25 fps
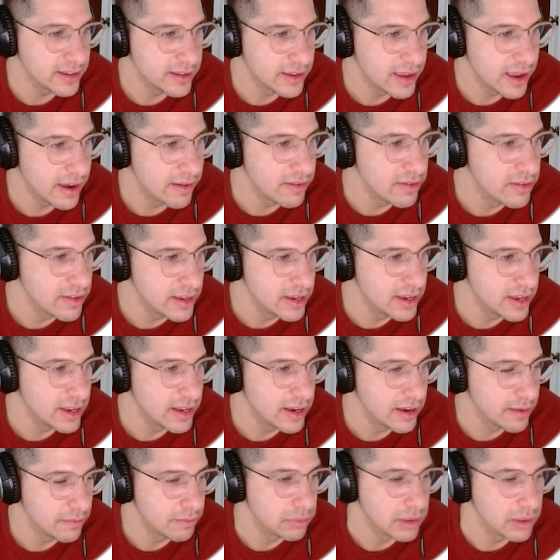everything
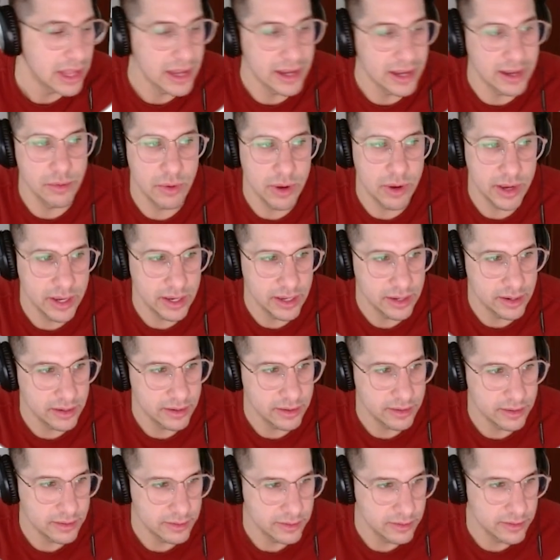in black and white
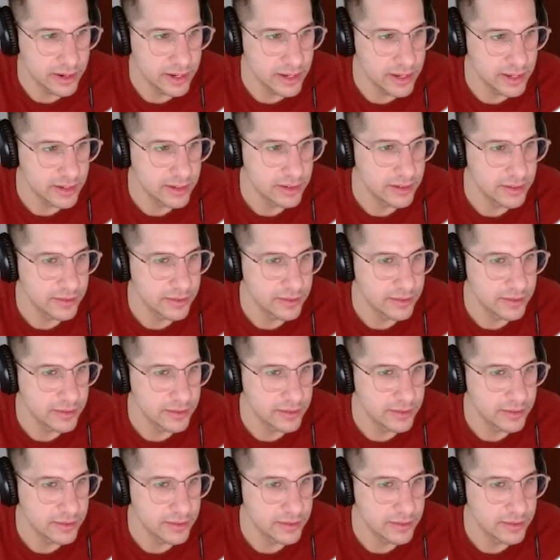right